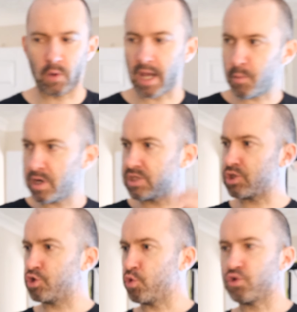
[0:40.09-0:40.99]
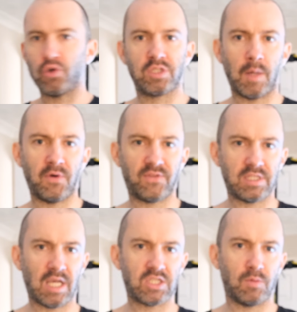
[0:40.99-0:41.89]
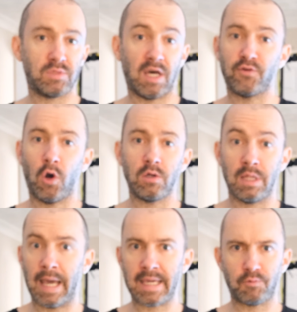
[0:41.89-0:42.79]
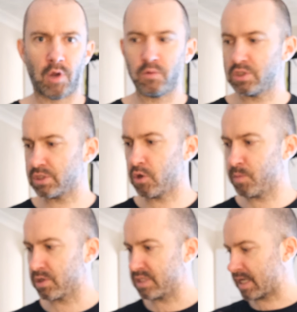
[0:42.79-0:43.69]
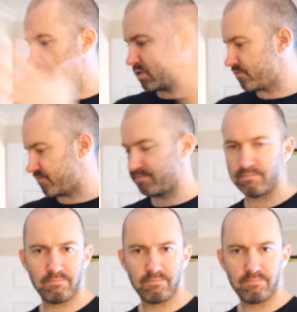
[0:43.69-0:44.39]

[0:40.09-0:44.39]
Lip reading: And I want to just show you some of the systems that I've got lying around just now because they're kind of